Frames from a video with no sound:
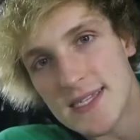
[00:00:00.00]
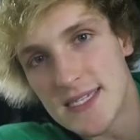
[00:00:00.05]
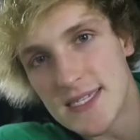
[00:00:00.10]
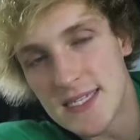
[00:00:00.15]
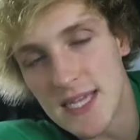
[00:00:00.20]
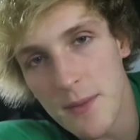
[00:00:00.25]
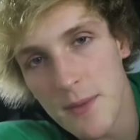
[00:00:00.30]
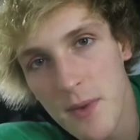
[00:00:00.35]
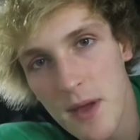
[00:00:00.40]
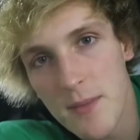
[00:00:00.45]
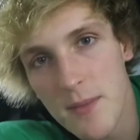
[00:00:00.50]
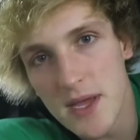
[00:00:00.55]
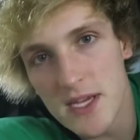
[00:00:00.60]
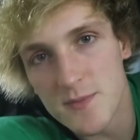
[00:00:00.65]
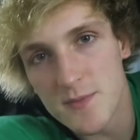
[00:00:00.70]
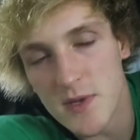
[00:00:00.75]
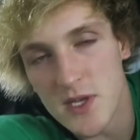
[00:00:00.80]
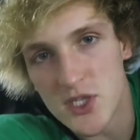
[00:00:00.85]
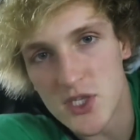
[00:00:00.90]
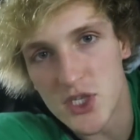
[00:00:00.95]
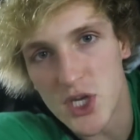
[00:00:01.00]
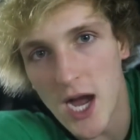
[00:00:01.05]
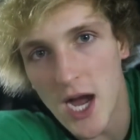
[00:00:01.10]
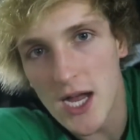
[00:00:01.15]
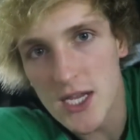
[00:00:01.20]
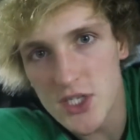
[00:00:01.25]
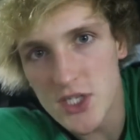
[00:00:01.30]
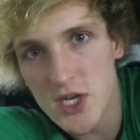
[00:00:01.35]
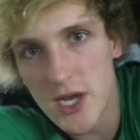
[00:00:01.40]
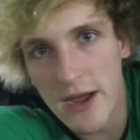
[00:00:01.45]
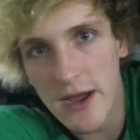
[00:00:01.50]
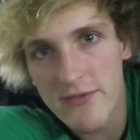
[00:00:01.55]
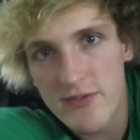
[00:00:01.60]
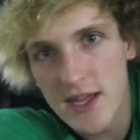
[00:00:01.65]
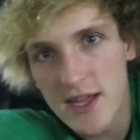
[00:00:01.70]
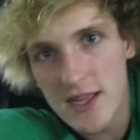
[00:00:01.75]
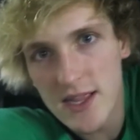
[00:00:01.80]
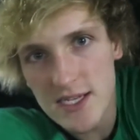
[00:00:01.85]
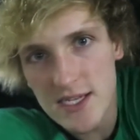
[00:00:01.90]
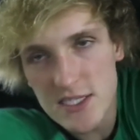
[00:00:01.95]
It semi makes me a chotch, having
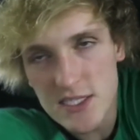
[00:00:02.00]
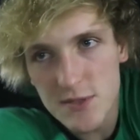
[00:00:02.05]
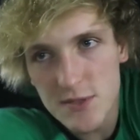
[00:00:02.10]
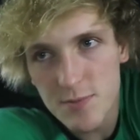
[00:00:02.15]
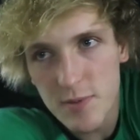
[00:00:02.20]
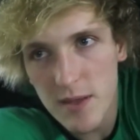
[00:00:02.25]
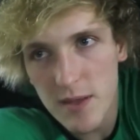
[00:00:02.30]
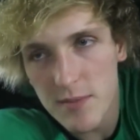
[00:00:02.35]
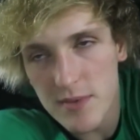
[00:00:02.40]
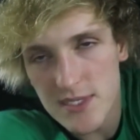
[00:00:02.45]
that license plate,